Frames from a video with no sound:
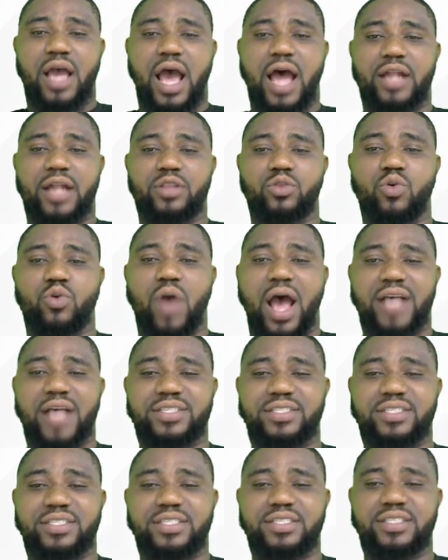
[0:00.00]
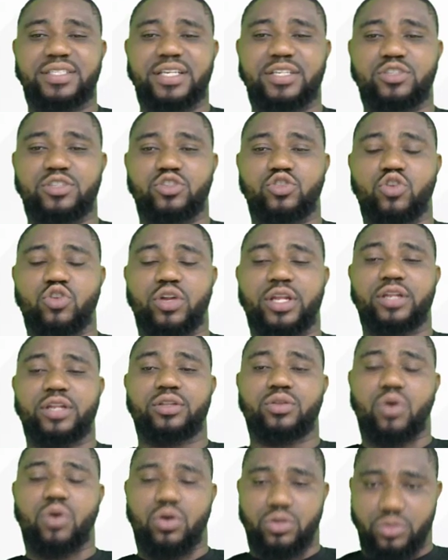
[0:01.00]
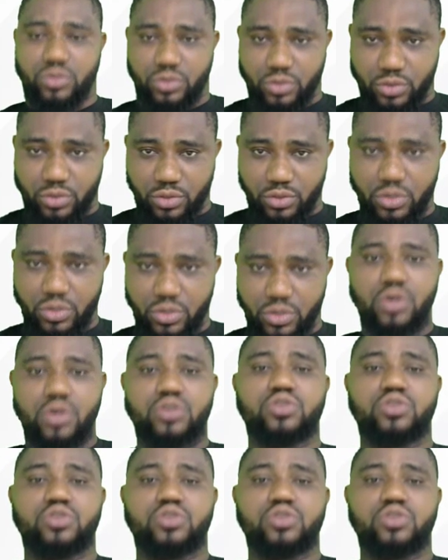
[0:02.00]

and to assist in sudden turns.